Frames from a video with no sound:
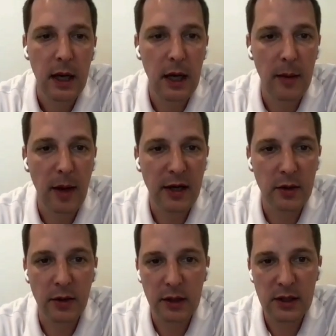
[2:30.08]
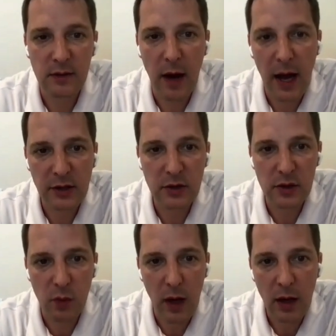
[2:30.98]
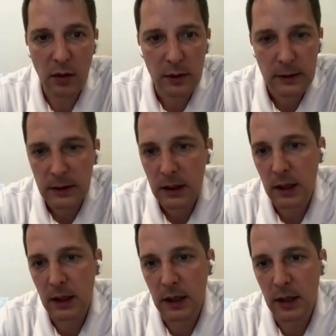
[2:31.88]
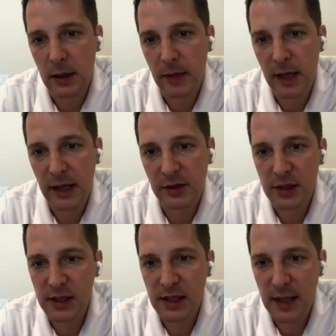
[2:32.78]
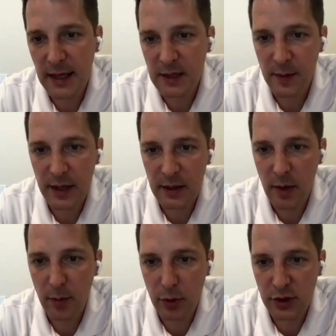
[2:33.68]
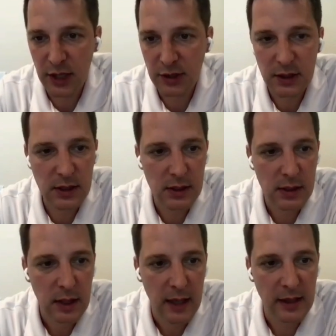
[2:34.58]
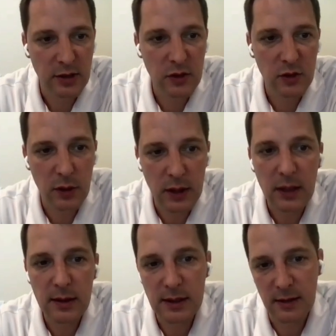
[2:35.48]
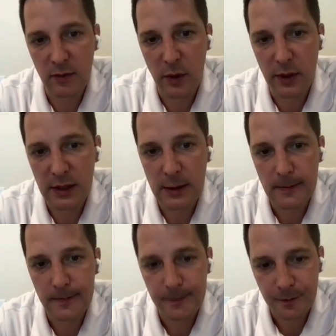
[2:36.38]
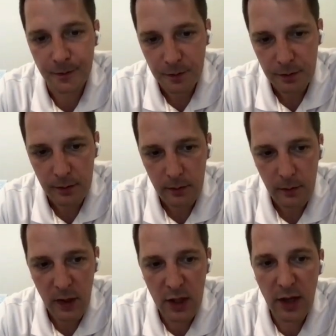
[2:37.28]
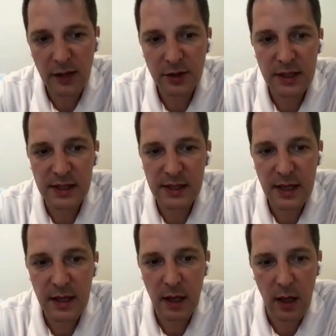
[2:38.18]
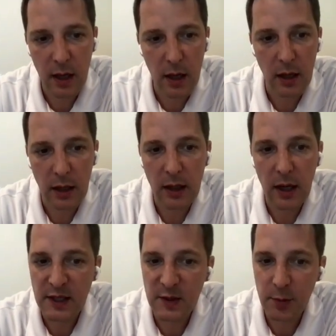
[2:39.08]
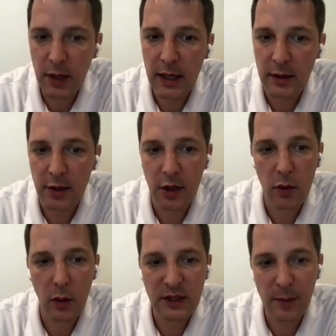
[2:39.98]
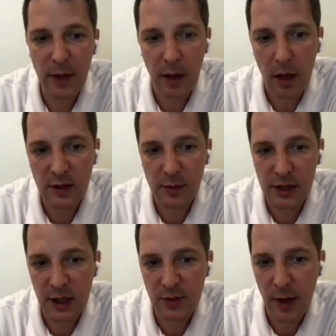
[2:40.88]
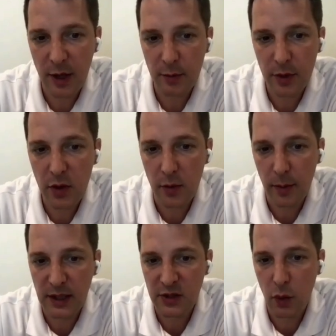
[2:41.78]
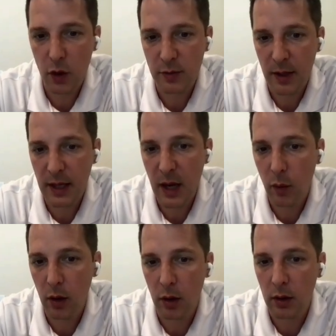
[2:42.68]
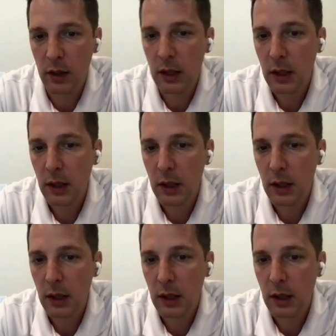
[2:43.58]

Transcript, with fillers: Um, I could look at this for Azure as well um, and actually see that spend in my projections. I can actually drill into these invoices and you actually see uh, a split. You know, what's my cost percentage by compute, by storage, by network,